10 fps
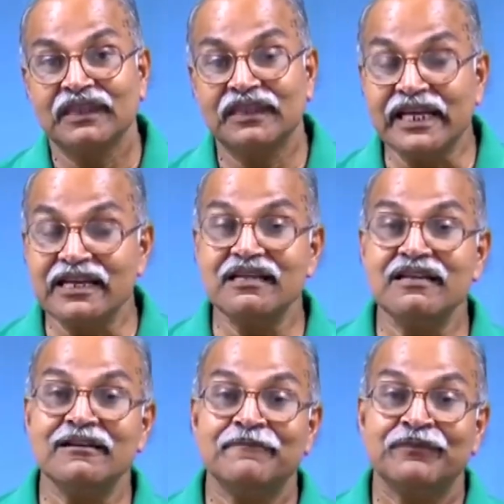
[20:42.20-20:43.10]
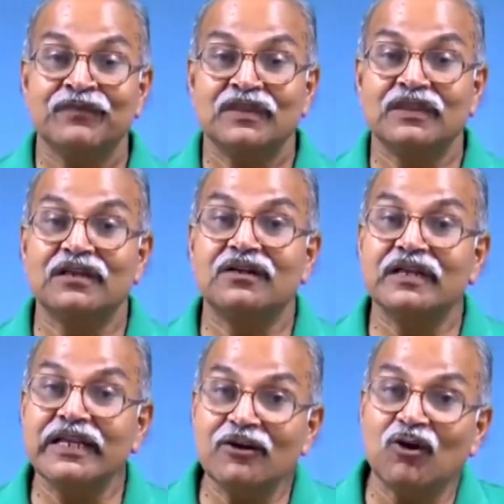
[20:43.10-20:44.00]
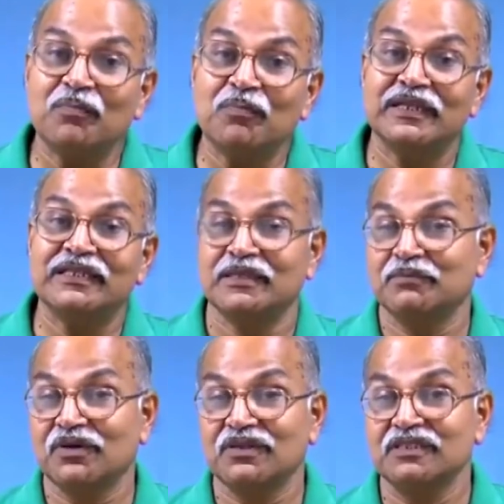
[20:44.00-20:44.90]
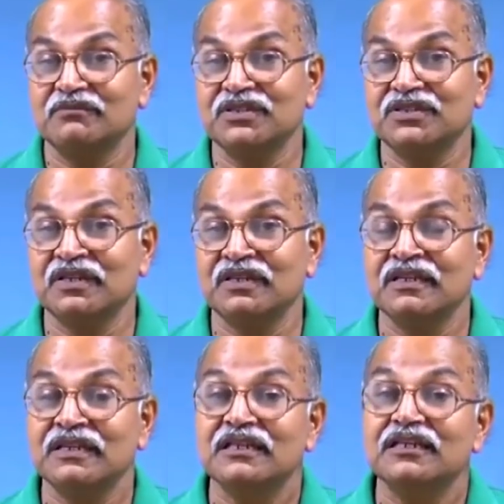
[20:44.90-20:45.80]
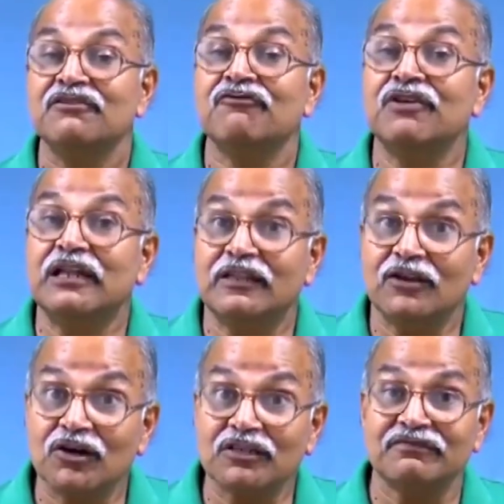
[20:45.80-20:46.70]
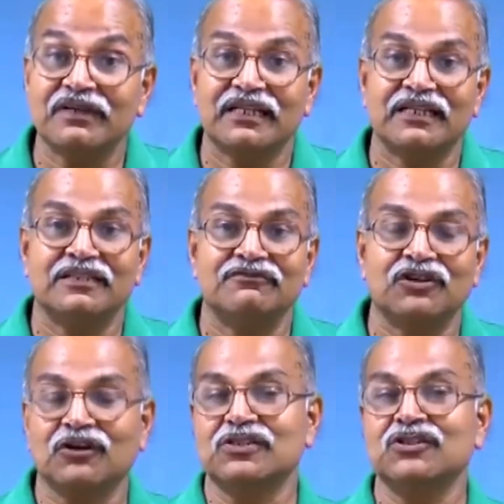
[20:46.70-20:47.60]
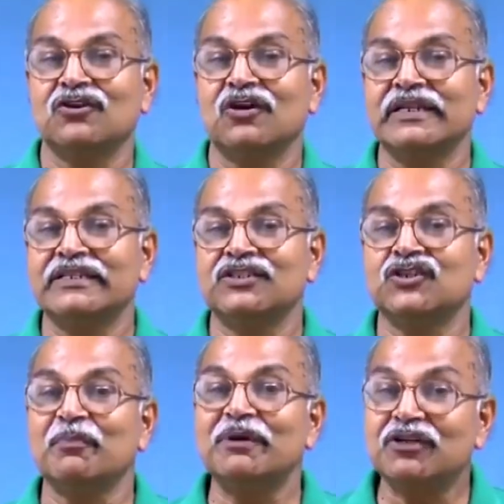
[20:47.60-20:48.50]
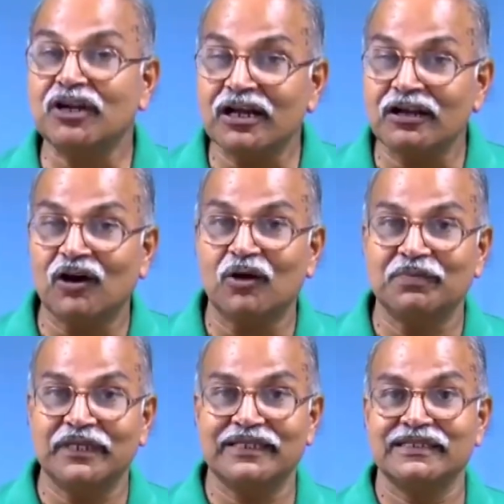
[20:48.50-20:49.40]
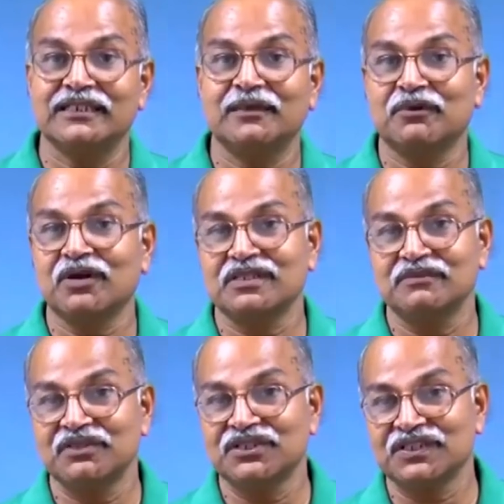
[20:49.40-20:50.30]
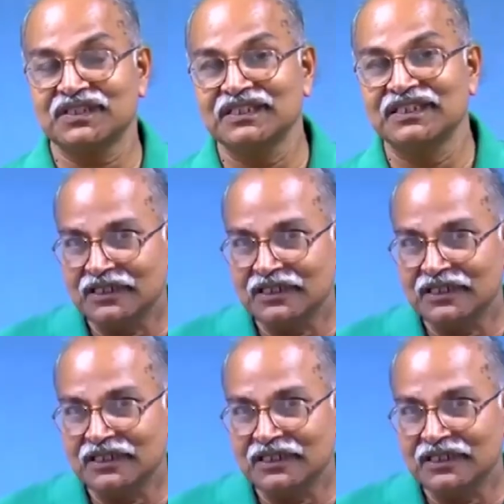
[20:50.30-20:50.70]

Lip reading: then the ray optics approximation will not work. We also call it geometrical optics approximation.